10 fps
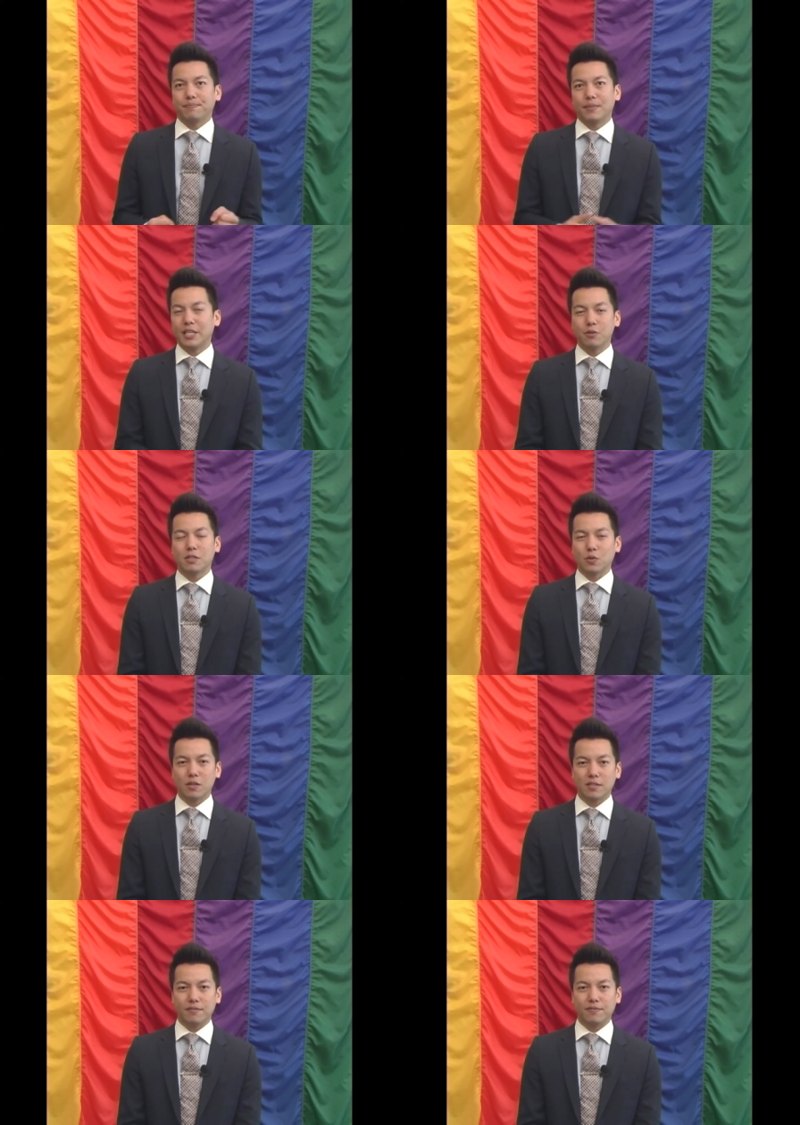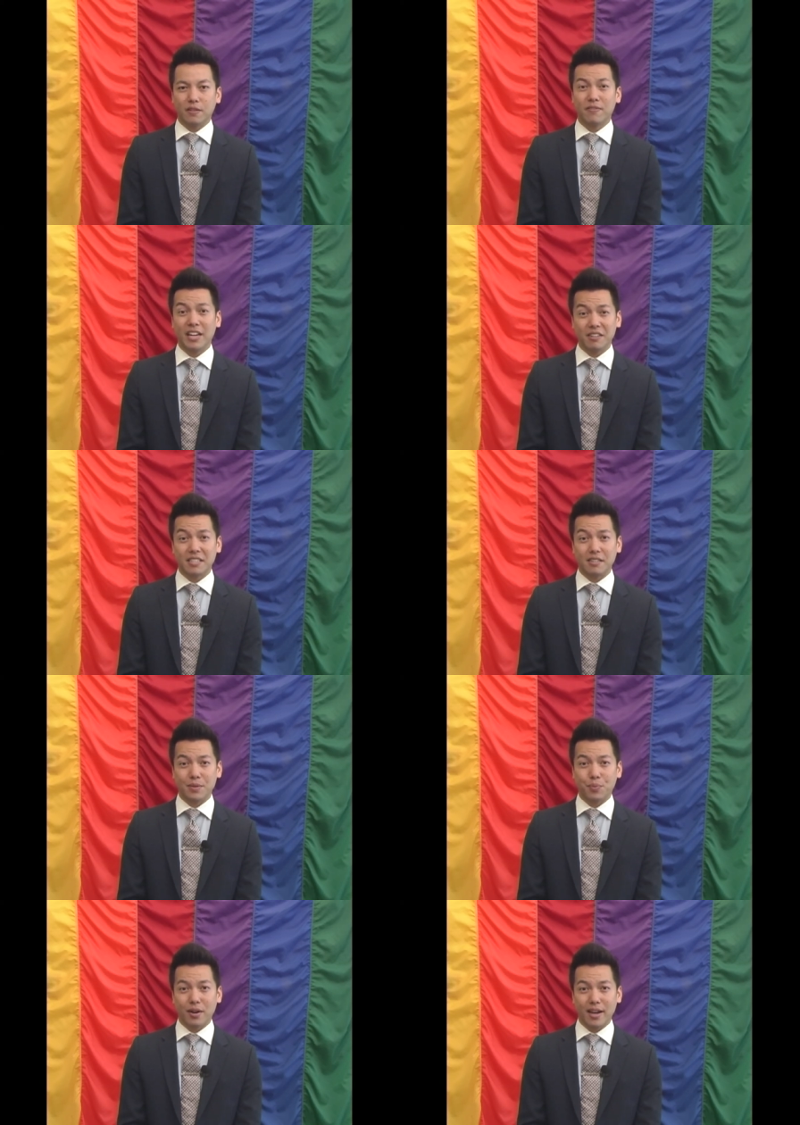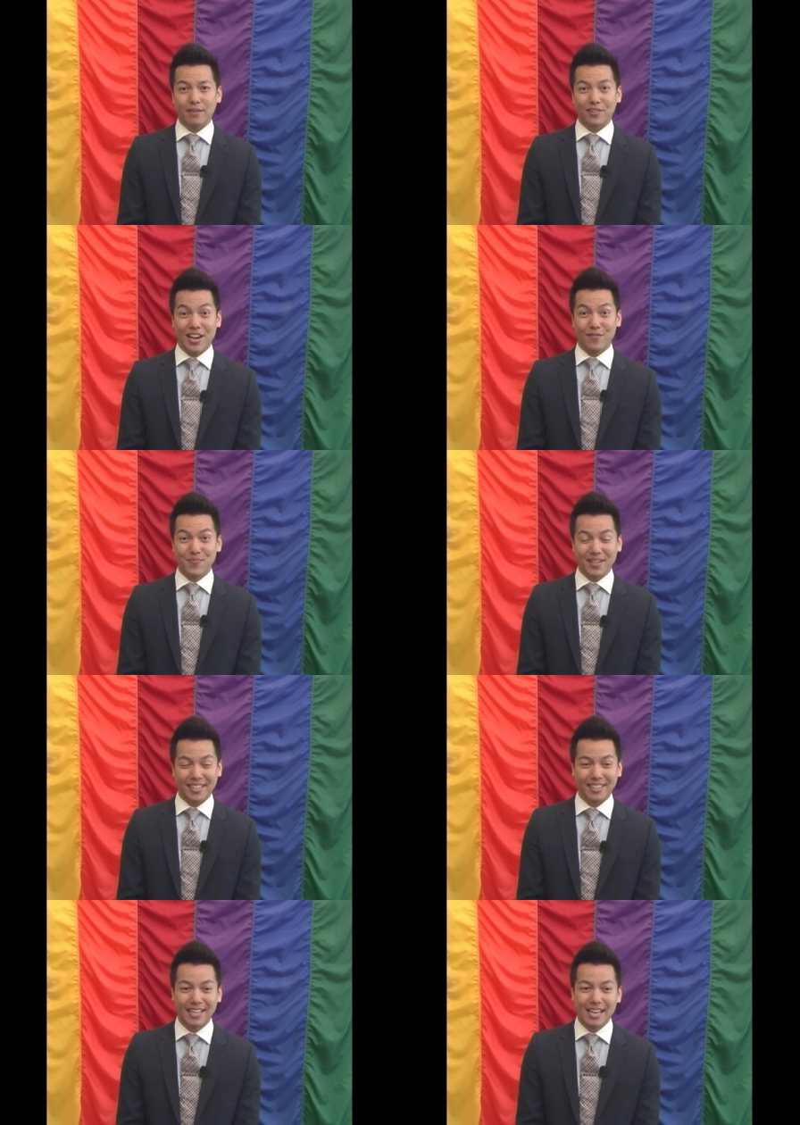huge source of heritage and pride for everybody.